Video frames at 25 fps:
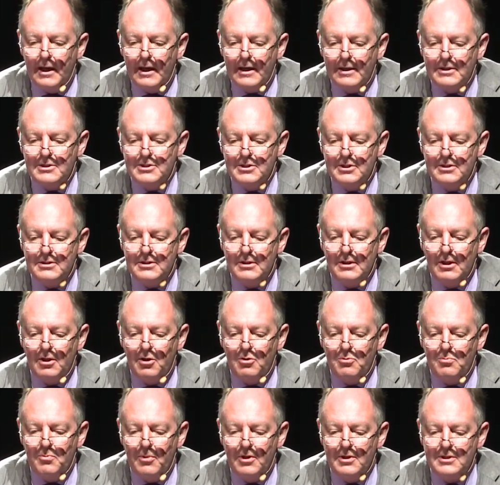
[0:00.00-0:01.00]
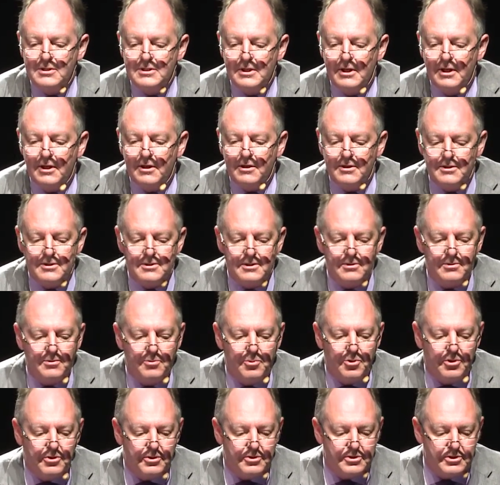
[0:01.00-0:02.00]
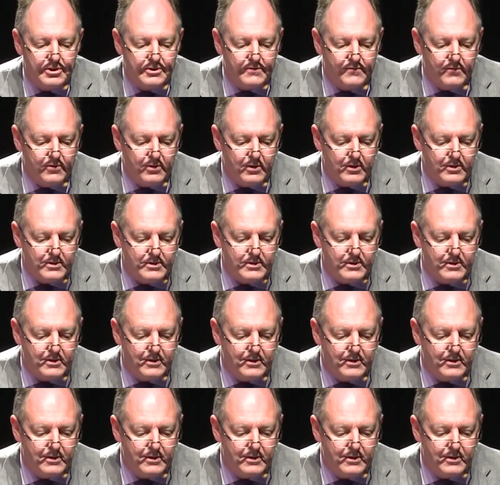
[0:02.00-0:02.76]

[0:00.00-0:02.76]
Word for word: exit and load my slides. Apologies for this.